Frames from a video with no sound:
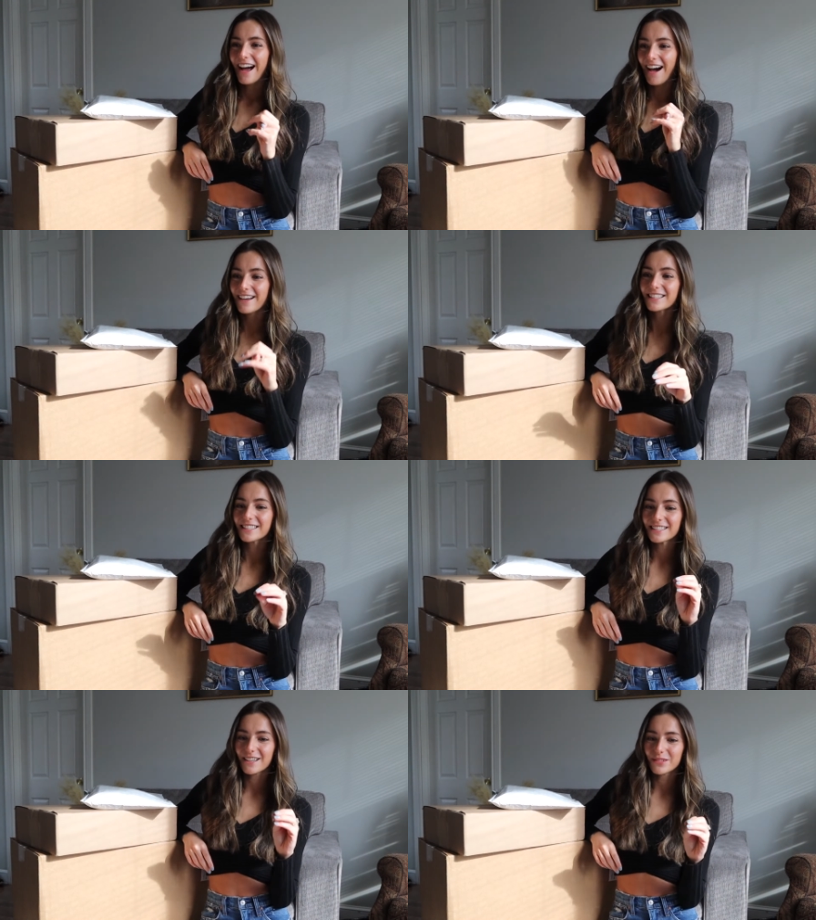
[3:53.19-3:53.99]

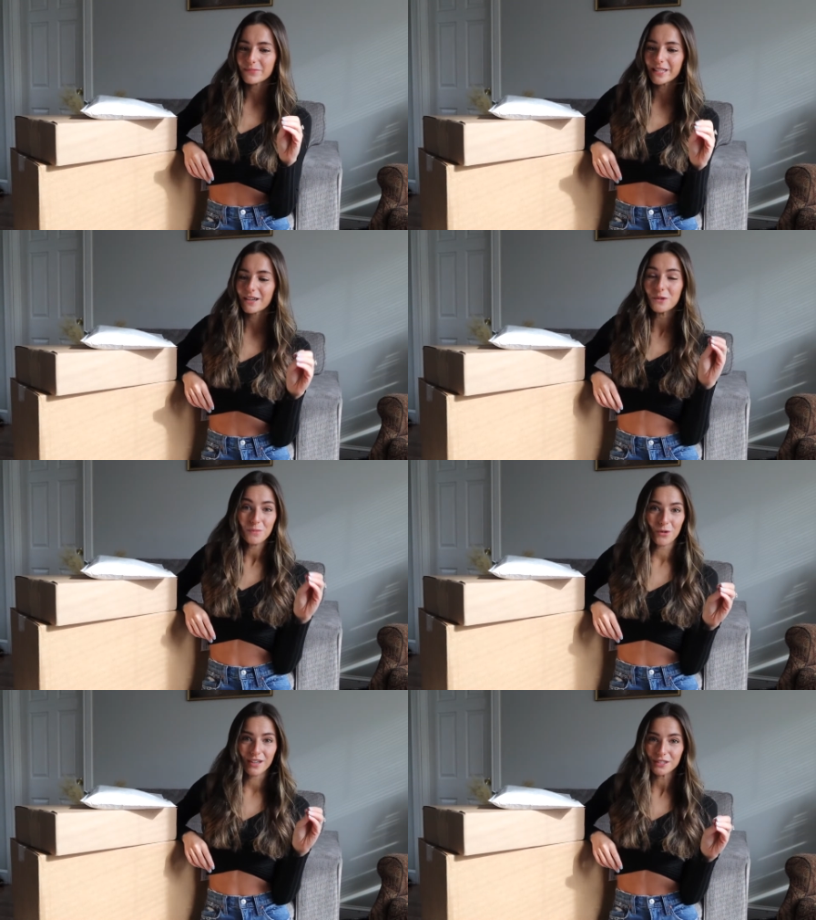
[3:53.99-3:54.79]
Honestly, sometimes I go
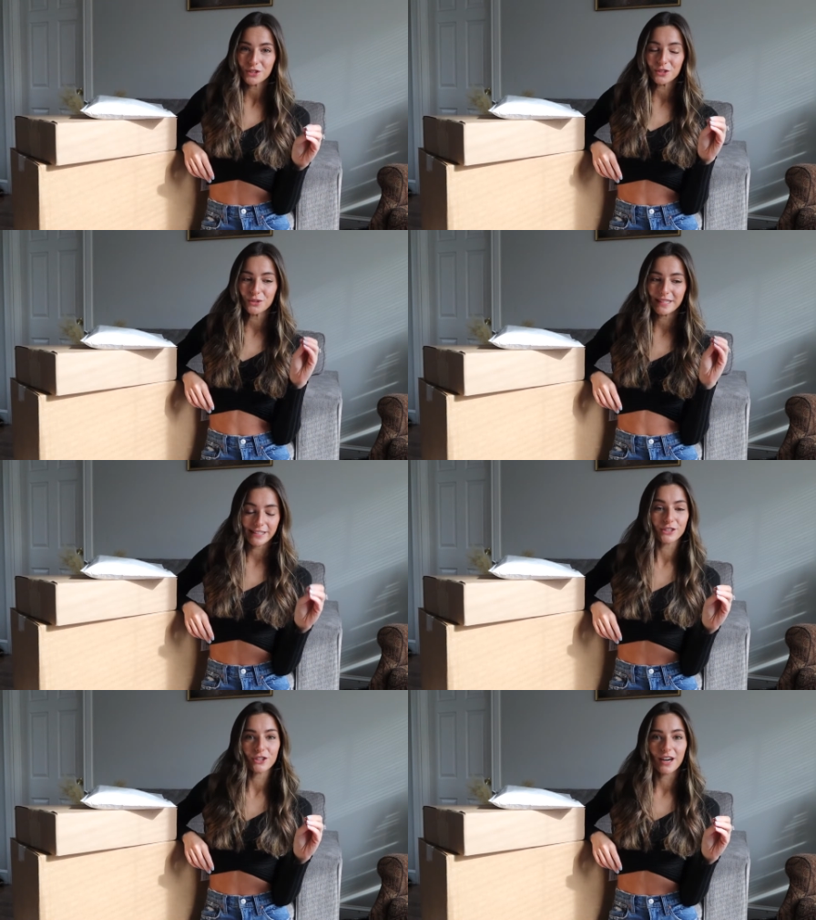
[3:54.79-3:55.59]
more to
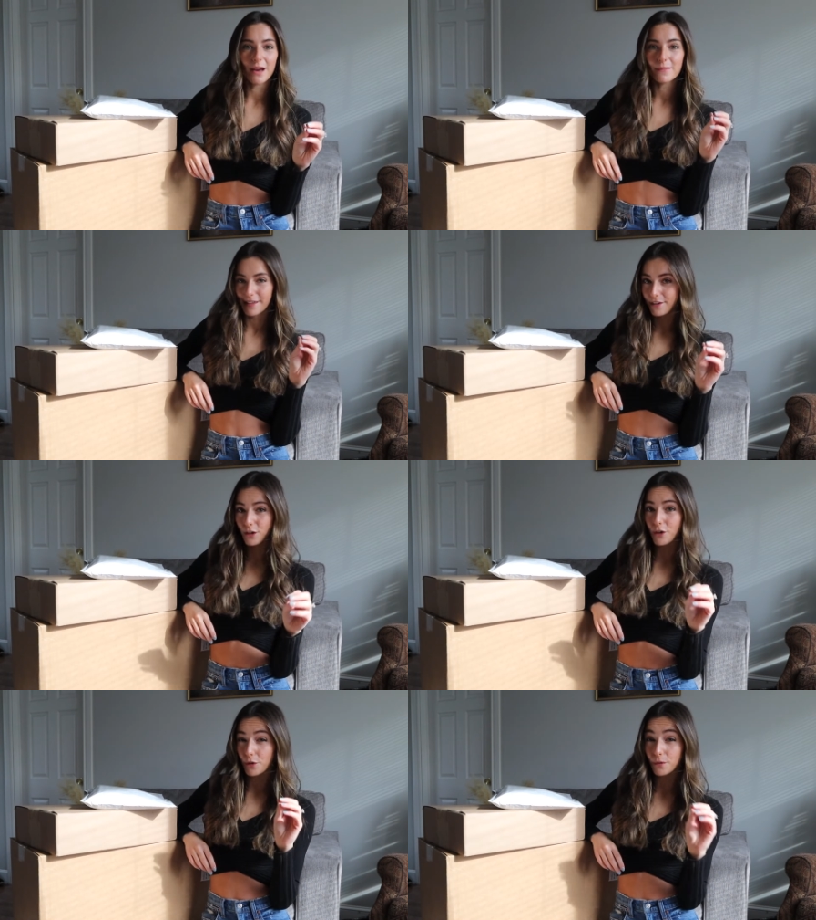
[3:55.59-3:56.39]
Instagram
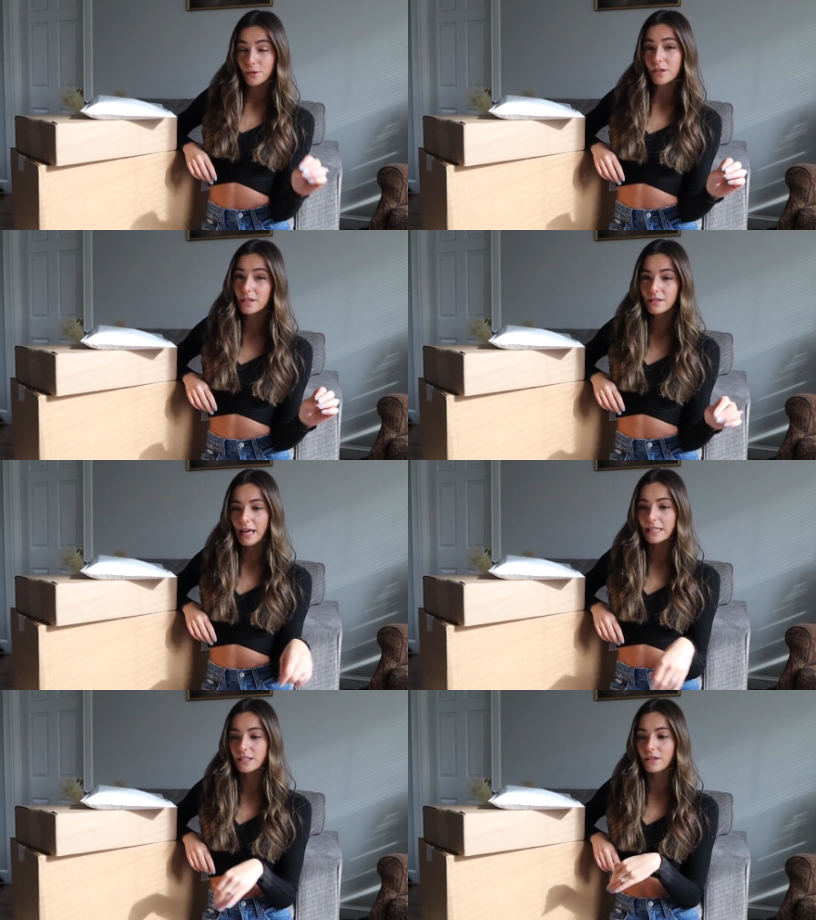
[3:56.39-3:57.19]
than Google,
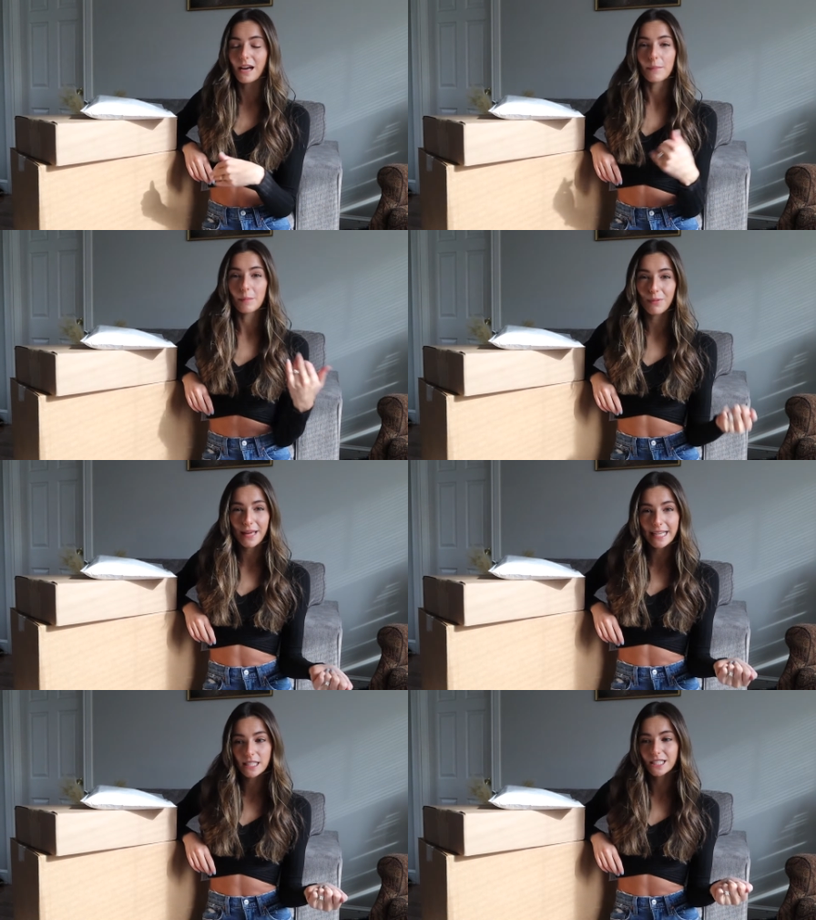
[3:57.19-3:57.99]
like to look up a
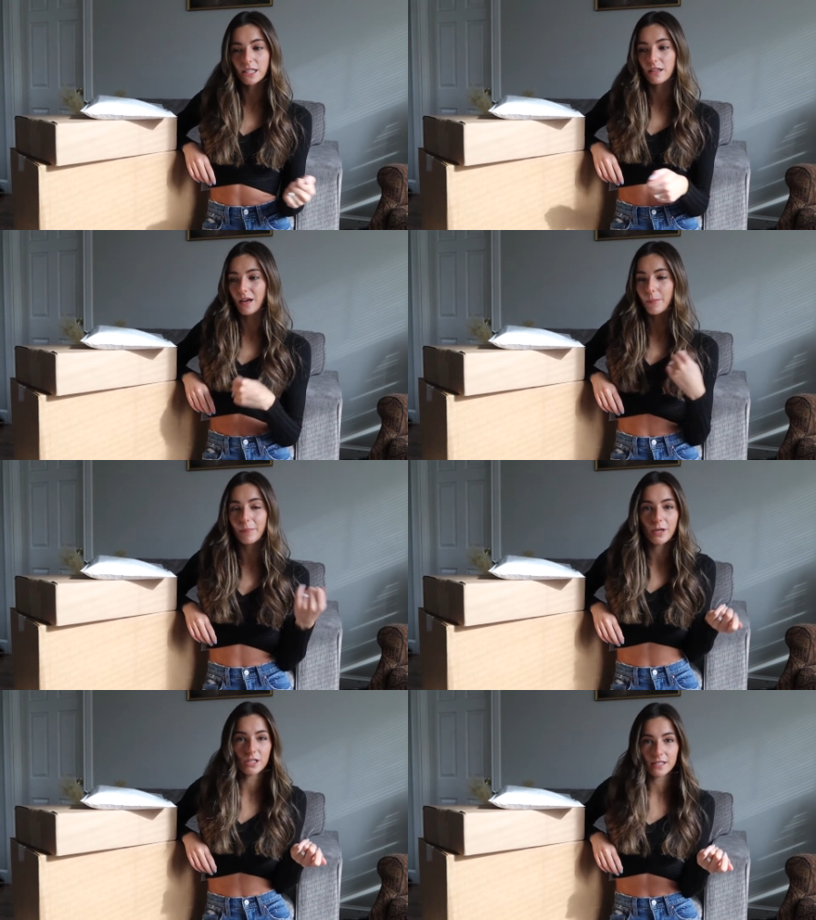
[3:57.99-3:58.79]
place, to look up a
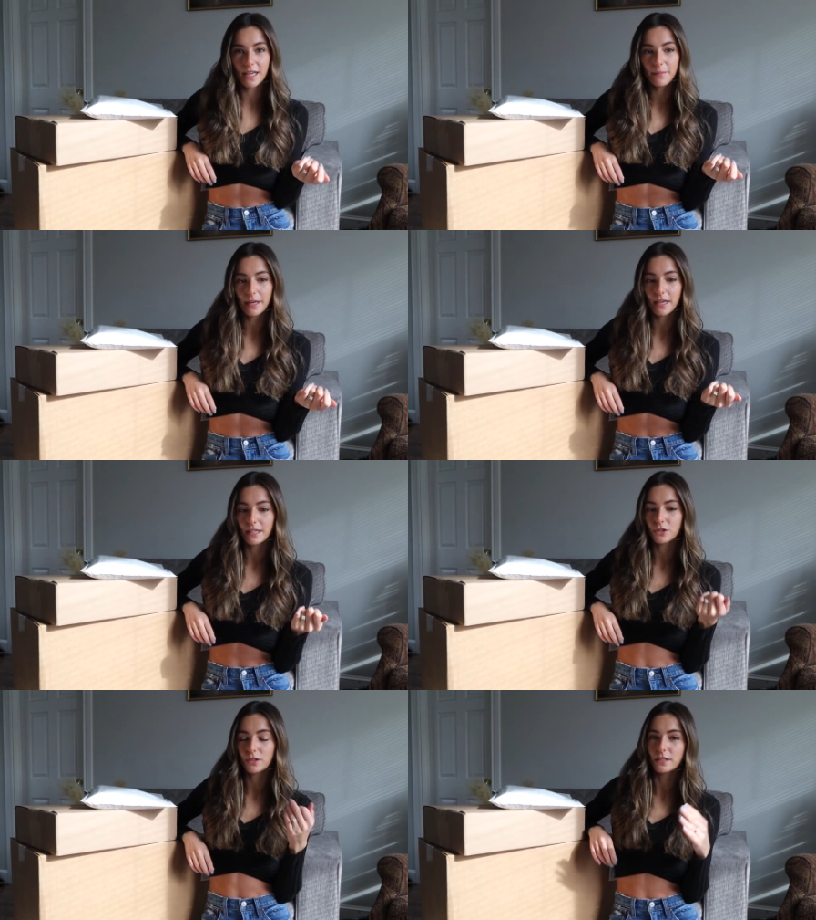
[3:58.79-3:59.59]
person,
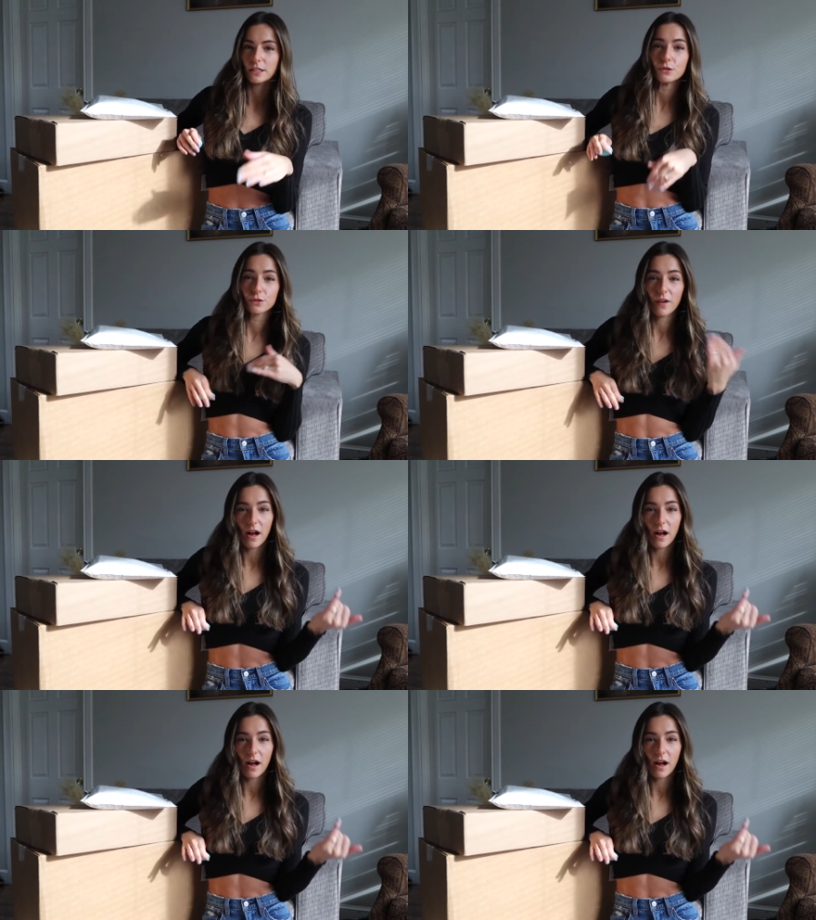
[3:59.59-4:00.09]
because you can see who's